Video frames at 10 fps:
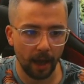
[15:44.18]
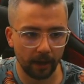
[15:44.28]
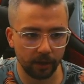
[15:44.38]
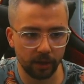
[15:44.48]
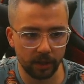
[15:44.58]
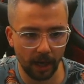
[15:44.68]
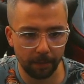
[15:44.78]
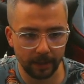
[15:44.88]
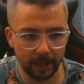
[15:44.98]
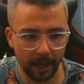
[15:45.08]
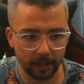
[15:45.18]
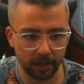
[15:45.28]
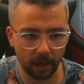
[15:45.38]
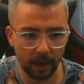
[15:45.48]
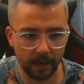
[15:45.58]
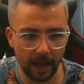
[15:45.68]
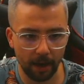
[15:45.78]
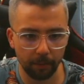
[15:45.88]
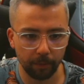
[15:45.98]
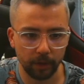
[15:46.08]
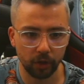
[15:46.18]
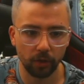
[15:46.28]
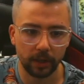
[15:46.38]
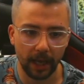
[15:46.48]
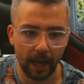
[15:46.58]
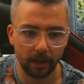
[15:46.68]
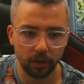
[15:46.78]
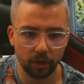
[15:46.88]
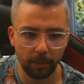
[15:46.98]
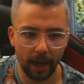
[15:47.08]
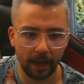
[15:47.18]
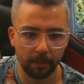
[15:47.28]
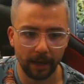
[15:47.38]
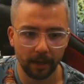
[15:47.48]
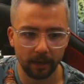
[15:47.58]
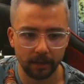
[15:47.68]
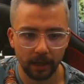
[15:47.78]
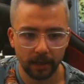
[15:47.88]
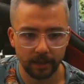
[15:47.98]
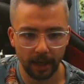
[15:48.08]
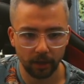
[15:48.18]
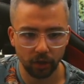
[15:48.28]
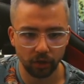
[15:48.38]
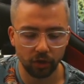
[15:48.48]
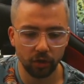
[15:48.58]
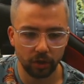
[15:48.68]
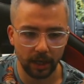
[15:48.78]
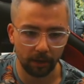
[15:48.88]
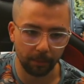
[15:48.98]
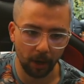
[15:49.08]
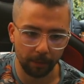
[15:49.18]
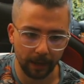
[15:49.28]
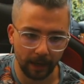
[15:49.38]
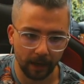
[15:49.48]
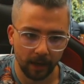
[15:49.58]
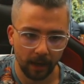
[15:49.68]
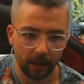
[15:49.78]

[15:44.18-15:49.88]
and type in test. And now we should get some animated sections just down the bottom here.